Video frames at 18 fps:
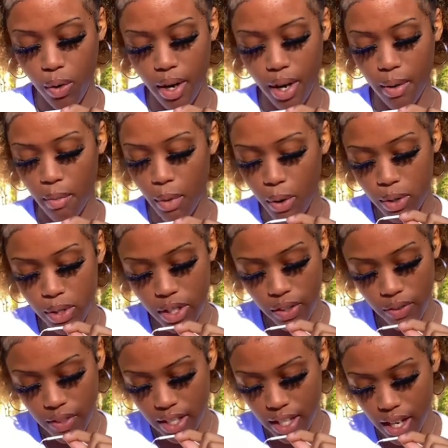and most
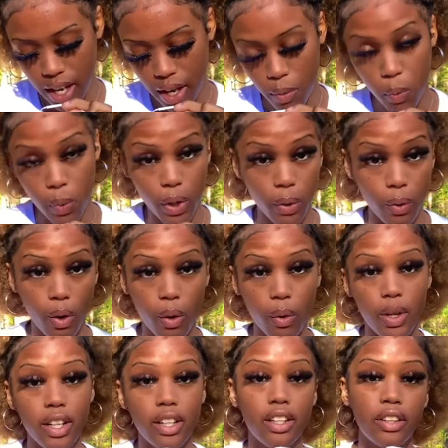of the time we
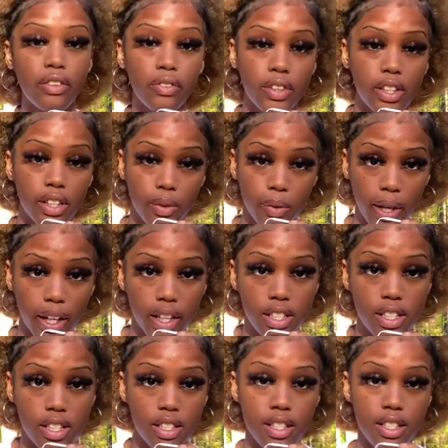grow in different
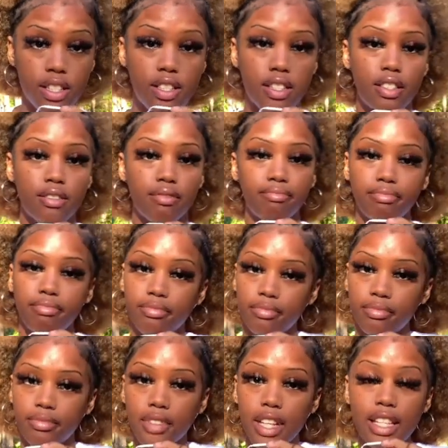directions.
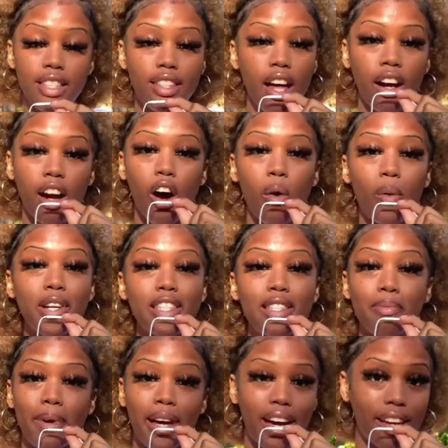It's not always
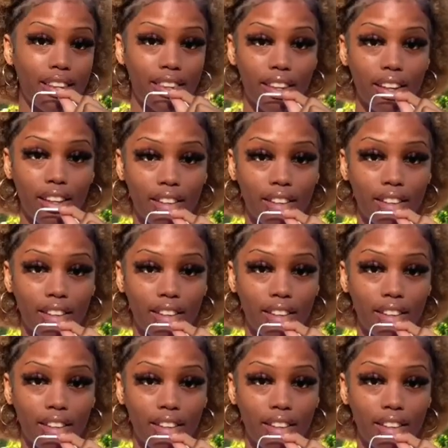a bad thing.